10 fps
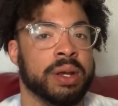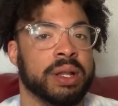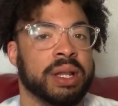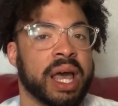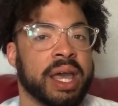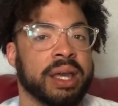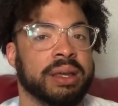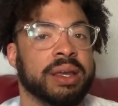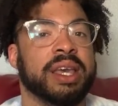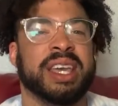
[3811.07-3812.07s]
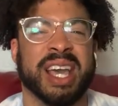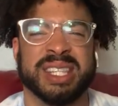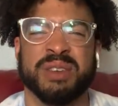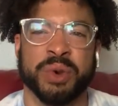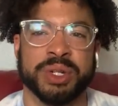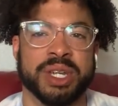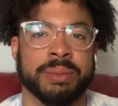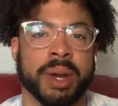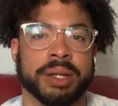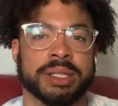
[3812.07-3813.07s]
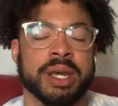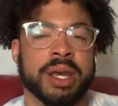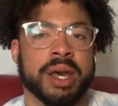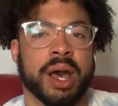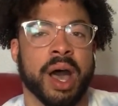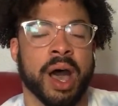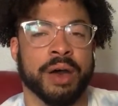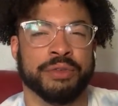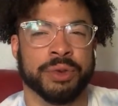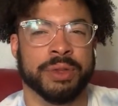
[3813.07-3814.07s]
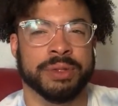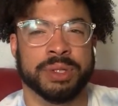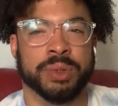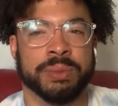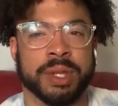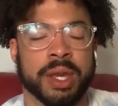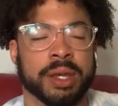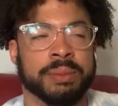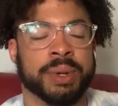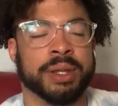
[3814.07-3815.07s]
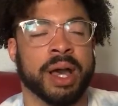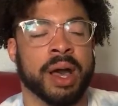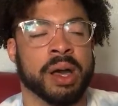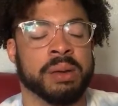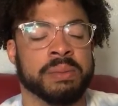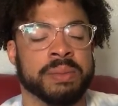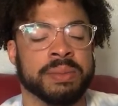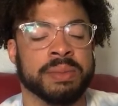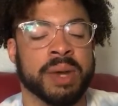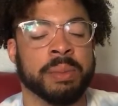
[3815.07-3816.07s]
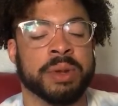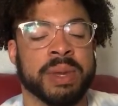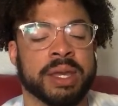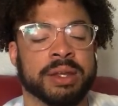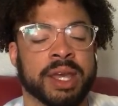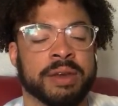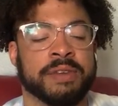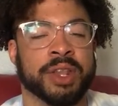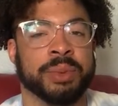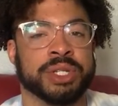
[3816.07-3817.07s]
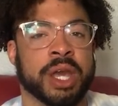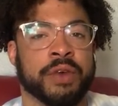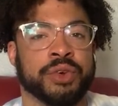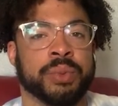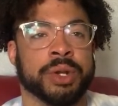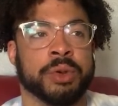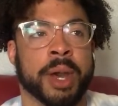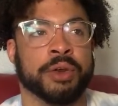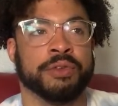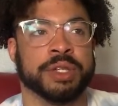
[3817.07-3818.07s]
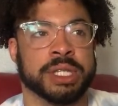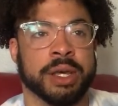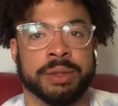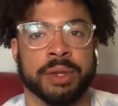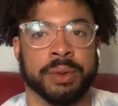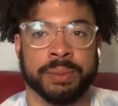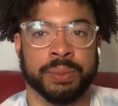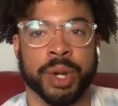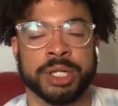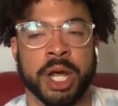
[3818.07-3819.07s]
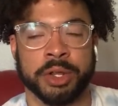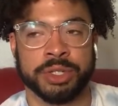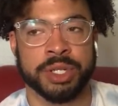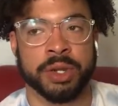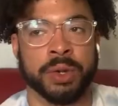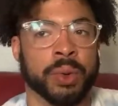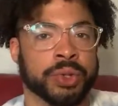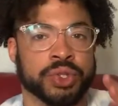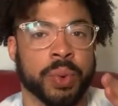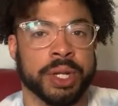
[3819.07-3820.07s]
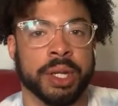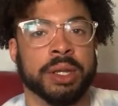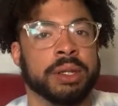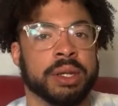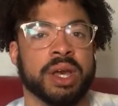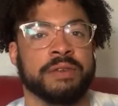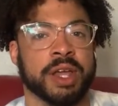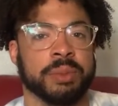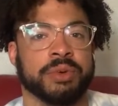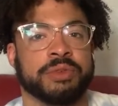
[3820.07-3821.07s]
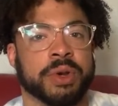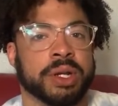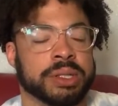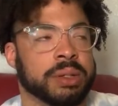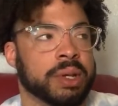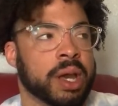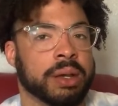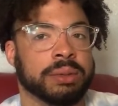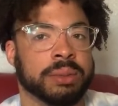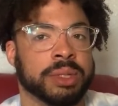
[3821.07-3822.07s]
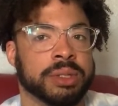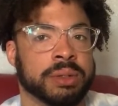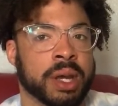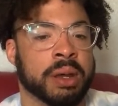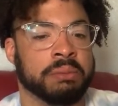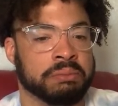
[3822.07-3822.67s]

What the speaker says: Like, yeah, it's like $14 for the Zoom thing, but I'm gonna make it like available to everyone, no matter if it's the $1 tier or the 20 available for it. So yeah, I'm gonna do that.